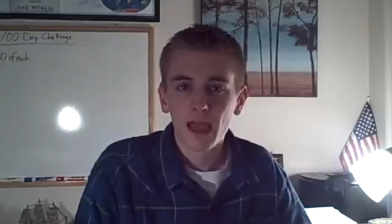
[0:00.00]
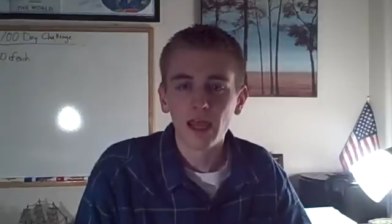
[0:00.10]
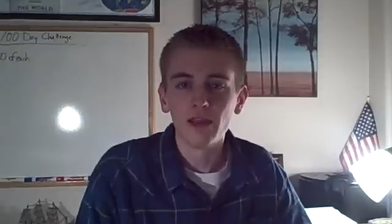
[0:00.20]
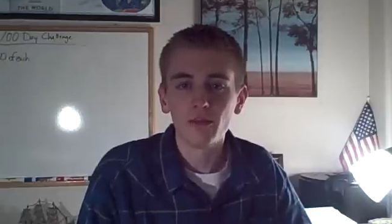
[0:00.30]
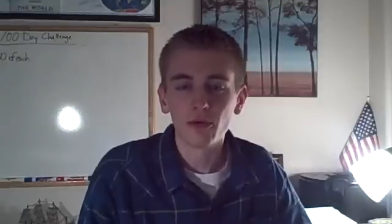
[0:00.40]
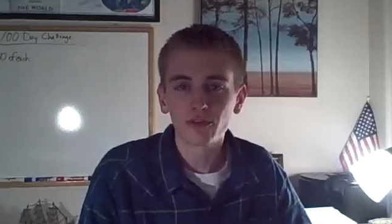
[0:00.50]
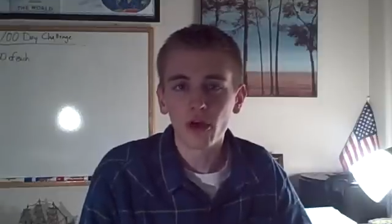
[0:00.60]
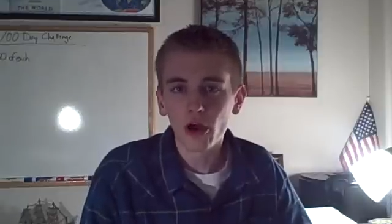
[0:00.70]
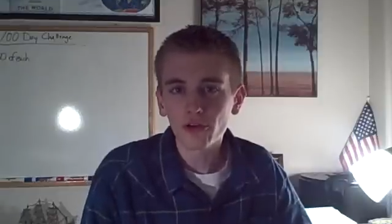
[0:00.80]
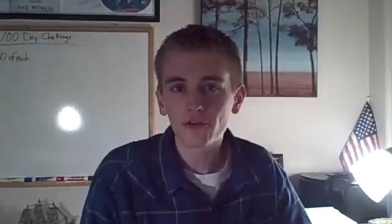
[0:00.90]
And the most
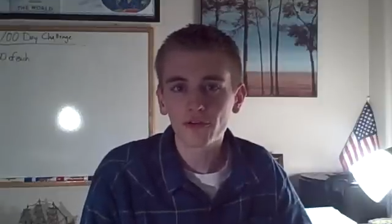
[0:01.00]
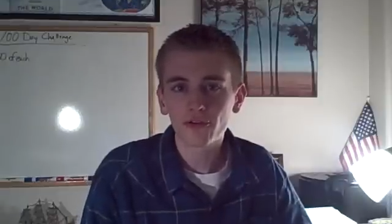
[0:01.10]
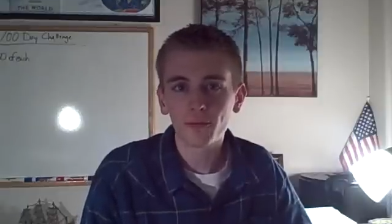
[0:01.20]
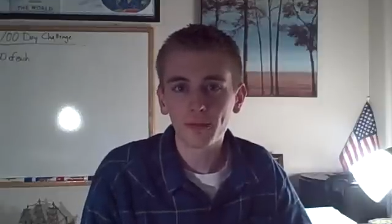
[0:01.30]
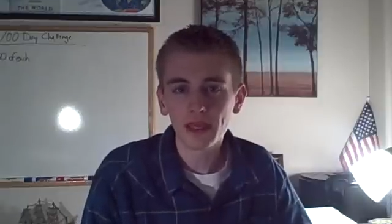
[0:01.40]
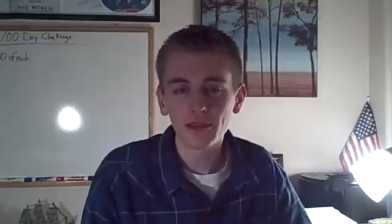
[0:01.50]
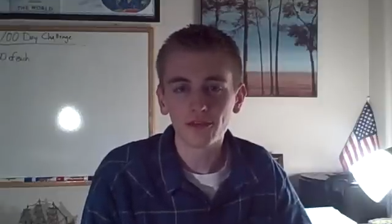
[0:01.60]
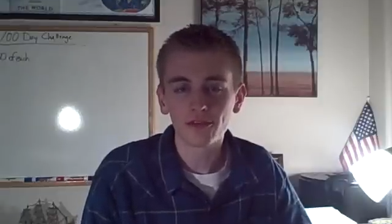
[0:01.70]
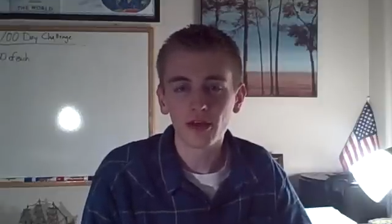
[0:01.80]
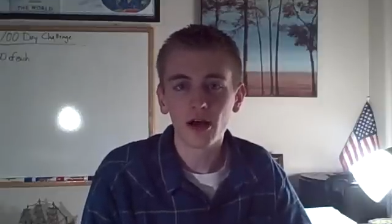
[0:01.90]
controversial
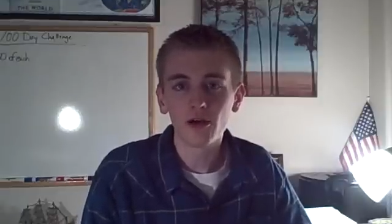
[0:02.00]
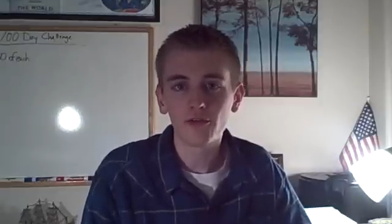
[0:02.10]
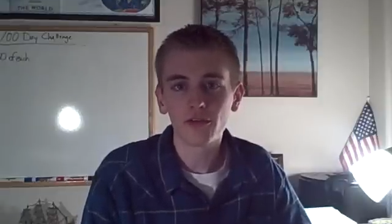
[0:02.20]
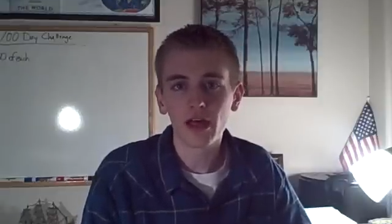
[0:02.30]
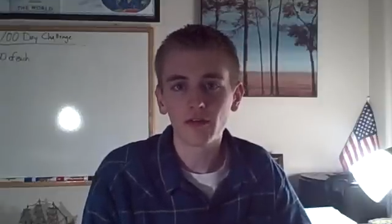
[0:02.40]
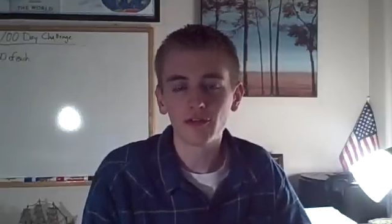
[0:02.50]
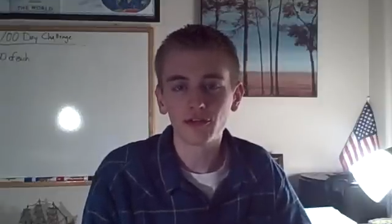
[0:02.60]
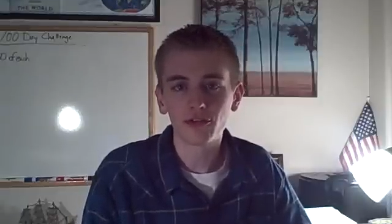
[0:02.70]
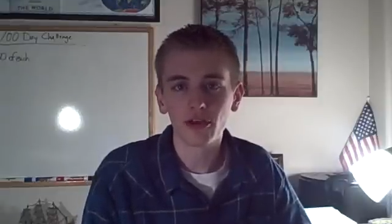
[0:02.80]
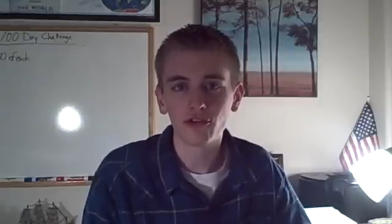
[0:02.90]
piece of that
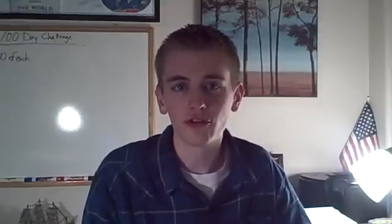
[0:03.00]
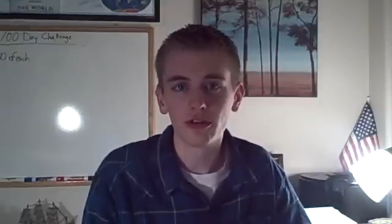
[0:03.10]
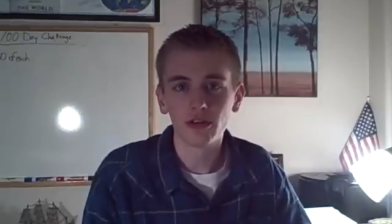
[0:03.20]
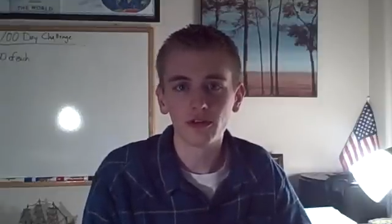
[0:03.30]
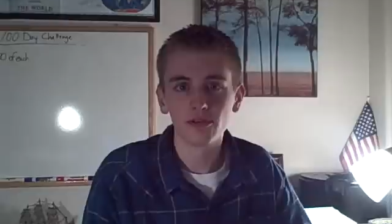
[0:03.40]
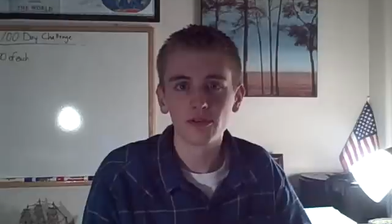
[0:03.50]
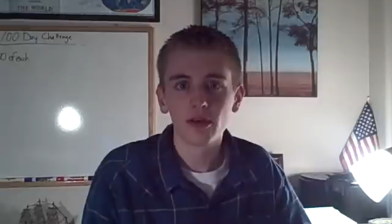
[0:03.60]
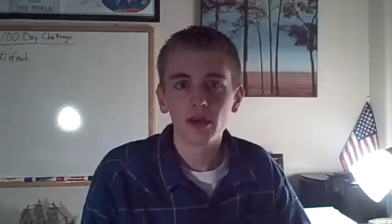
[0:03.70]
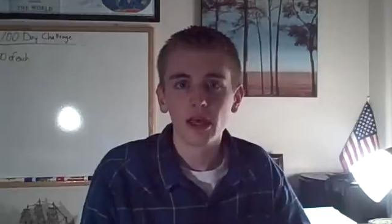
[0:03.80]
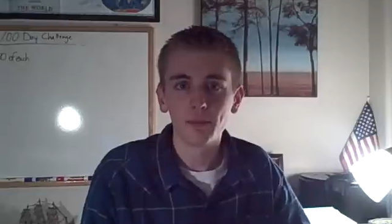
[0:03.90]
legislation is
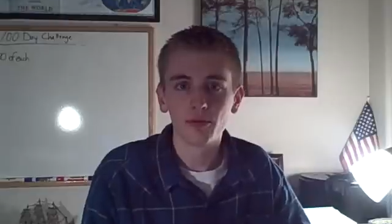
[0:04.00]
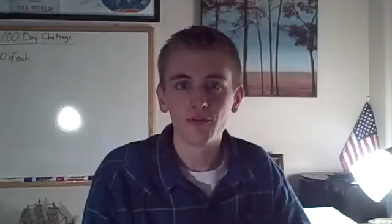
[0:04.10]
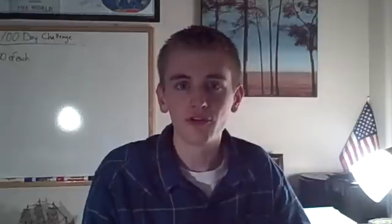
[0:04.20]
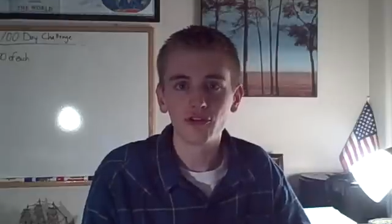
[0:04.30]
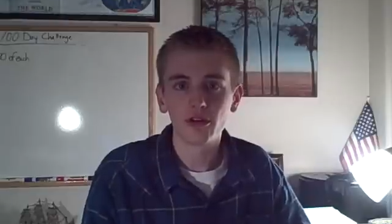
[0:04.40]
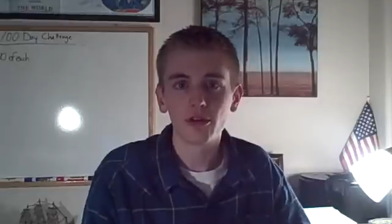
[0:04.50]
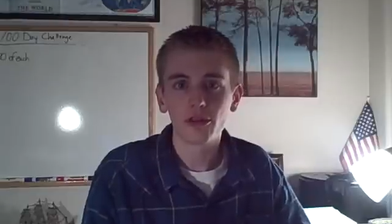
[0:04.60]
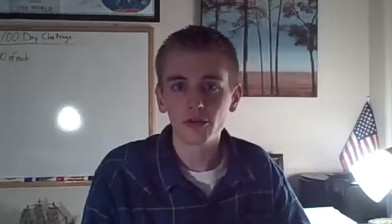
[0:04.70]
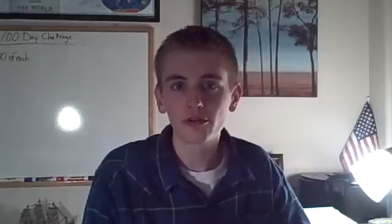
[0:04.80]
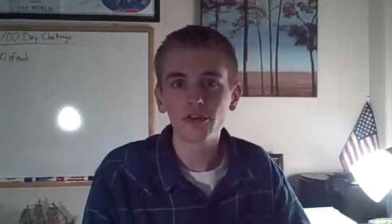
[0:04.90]
a provision
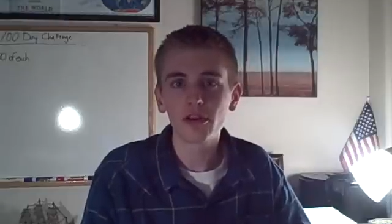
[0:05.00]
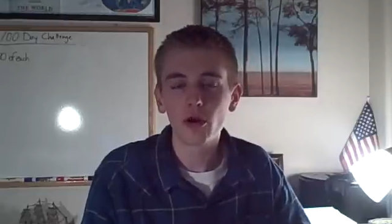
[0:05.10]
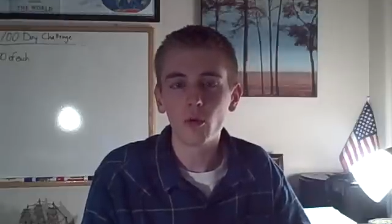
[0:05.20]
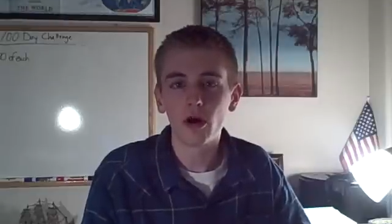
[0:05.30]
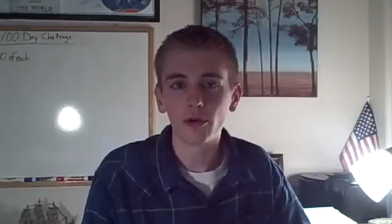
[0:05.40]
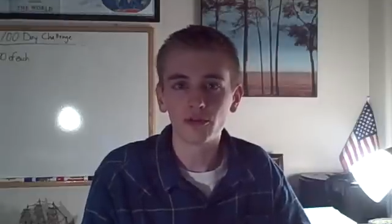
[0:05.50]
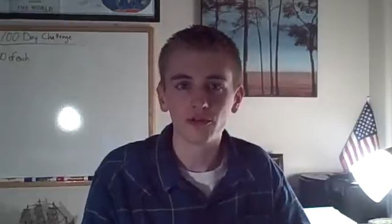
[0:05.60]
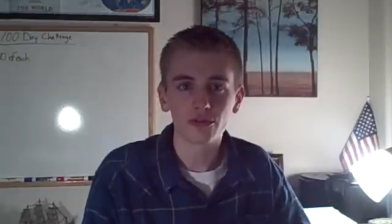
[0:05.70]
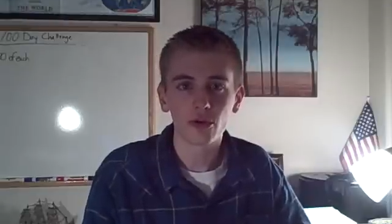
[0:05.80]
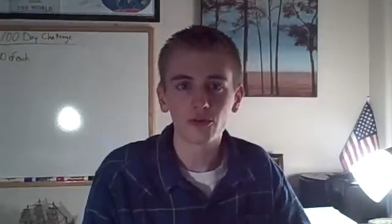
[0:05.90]
1301, which
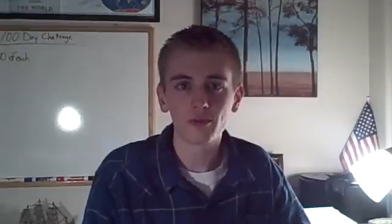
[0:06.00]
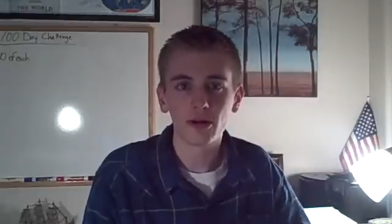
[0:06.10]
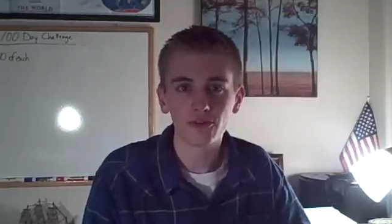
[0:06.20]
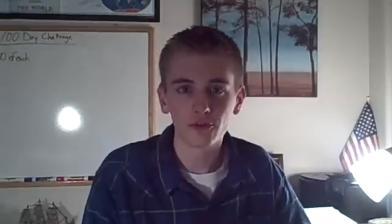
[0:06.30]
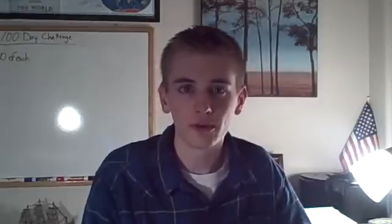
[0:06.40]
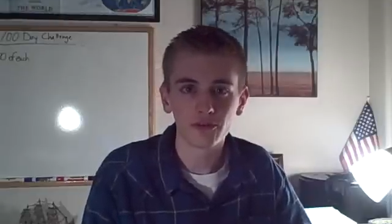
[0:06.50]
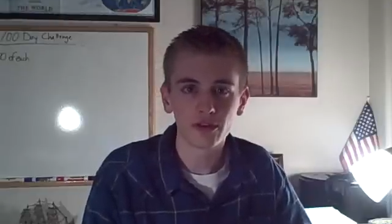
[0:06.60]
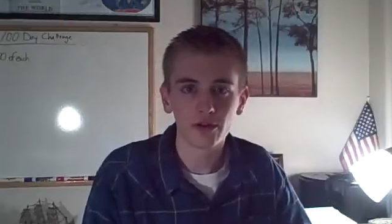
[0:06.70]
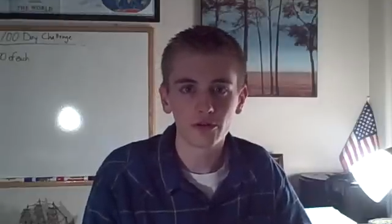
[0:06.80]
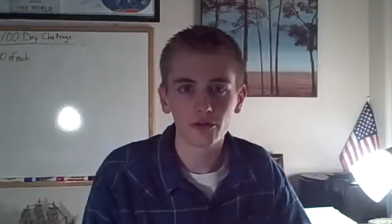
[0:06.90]
is co-sponsored by
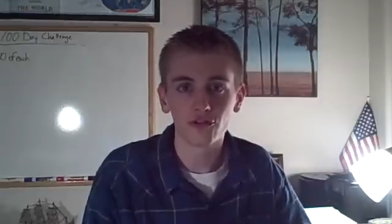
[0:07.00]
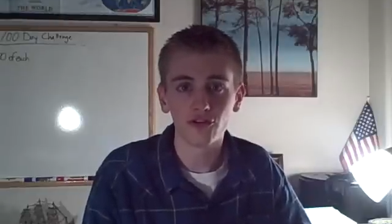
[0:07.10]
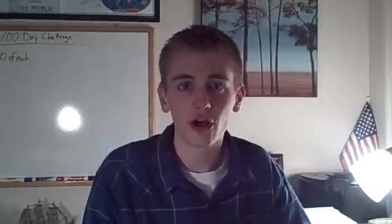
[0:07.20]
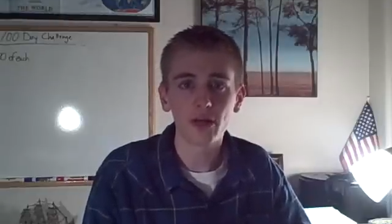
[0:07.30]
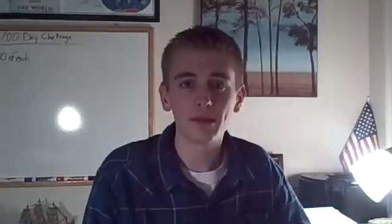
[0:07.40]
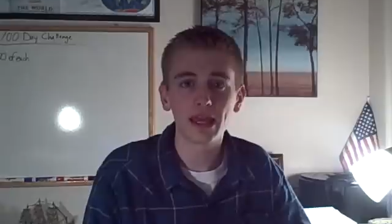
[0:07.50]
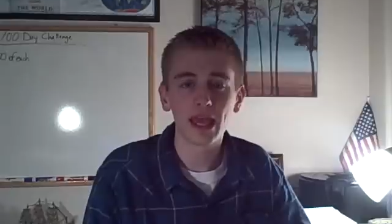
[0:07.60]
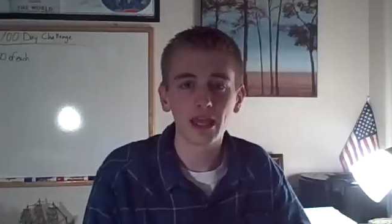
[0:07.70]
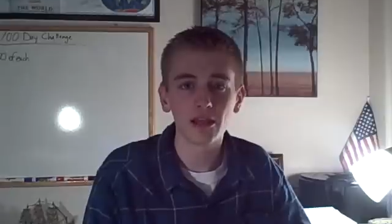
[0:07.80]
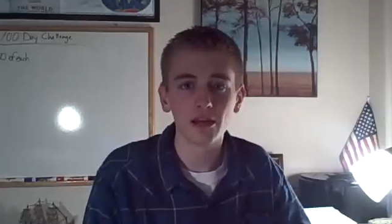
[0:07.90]
Senators John
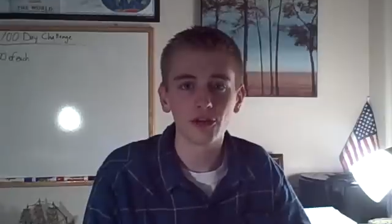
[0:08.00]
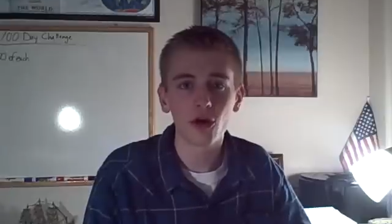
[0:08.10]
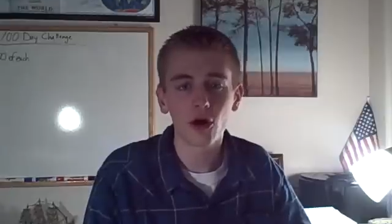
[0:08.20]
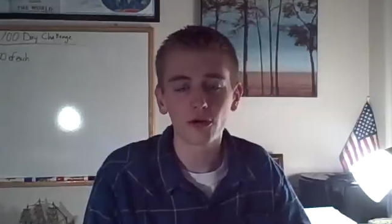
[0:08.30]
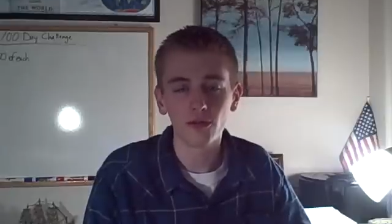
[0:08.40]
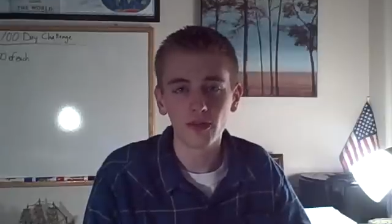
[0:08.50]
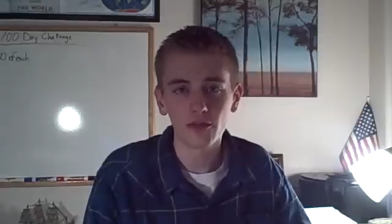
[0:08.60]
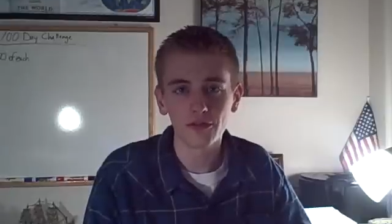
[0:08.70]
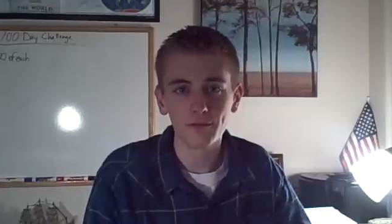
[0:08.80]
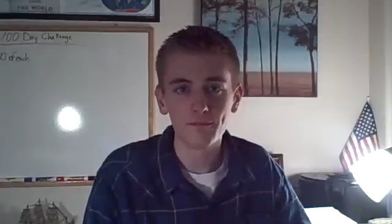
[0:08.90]
McCain and Carl
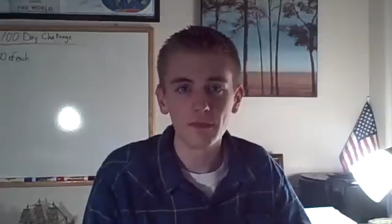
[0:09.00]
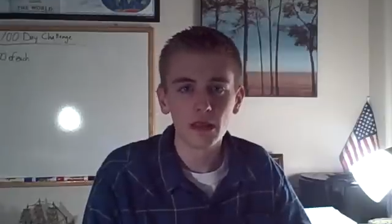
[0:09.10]
Levin.